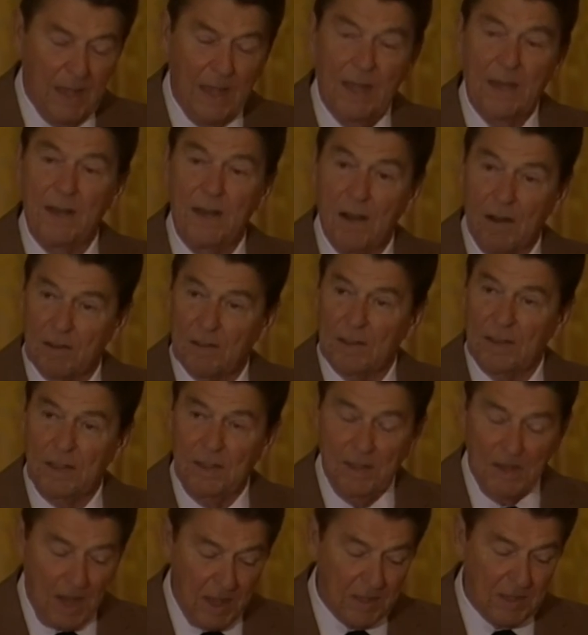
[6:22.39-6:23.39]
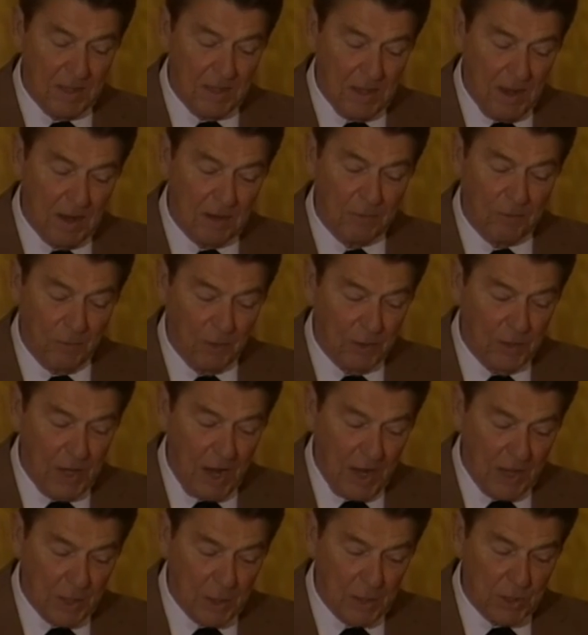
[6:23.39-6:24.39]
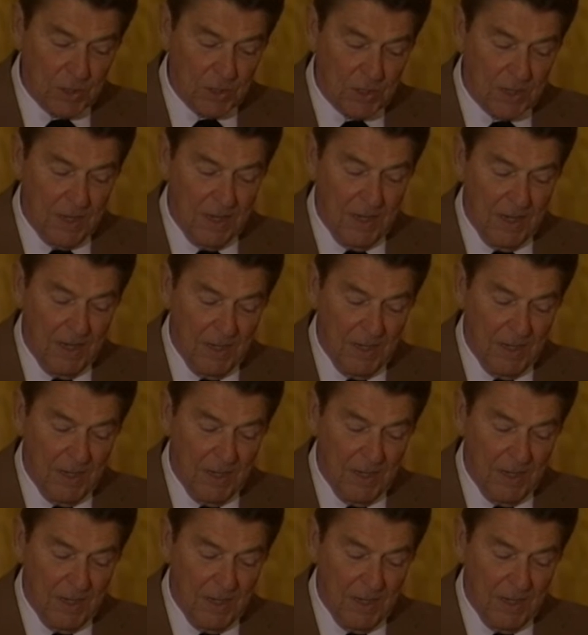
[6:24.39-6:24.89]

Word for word: and not, not the artful dodgers